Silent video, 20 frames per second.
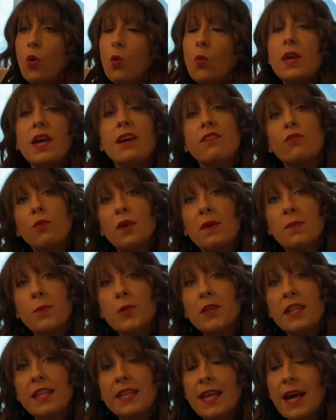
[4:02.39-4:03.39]
we have way
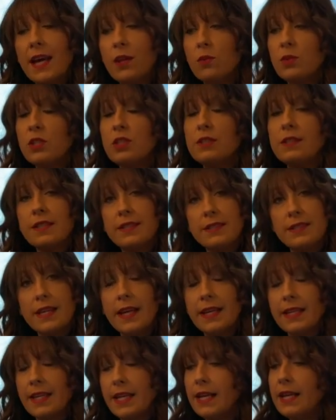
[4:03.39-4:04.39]
more than that, which is
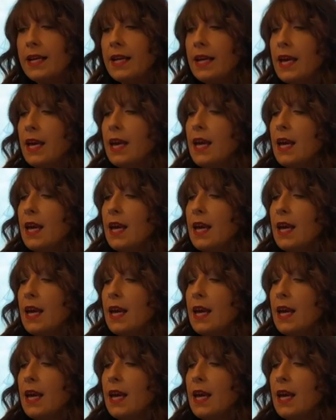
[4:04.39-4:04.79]
exciting.